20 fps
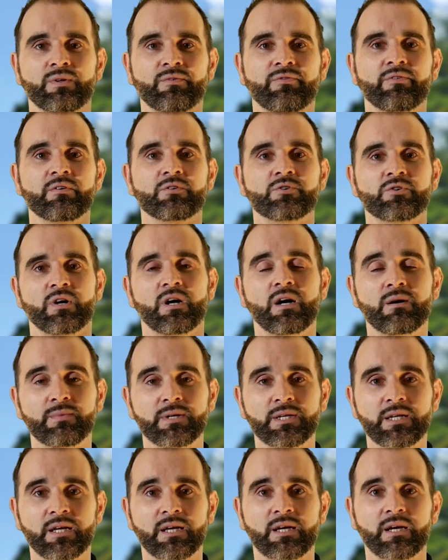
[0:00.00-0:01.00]
with a few trauma,
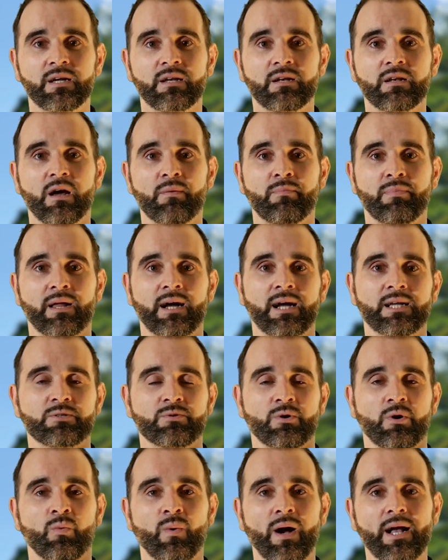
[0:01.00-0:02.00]
you can apply it
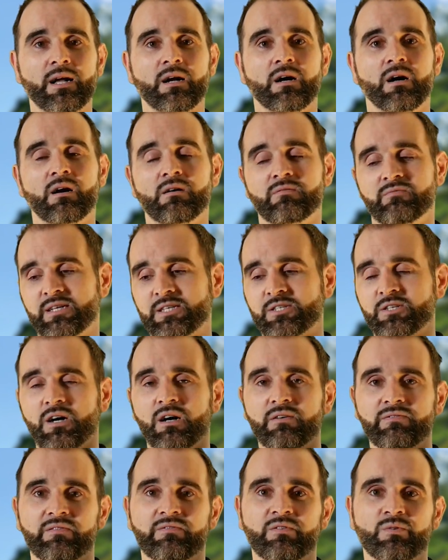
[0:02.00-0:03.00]
to a wet car and rinse it
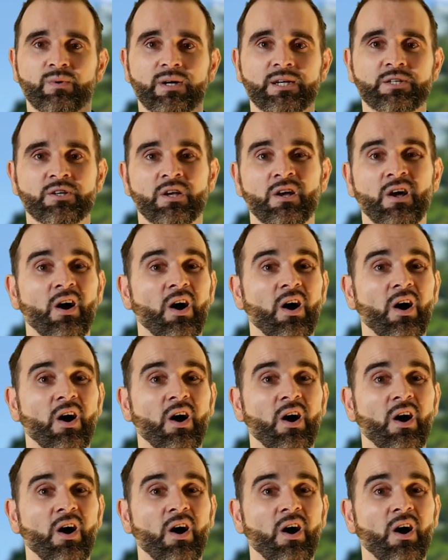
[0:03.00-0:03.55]
off if you wish.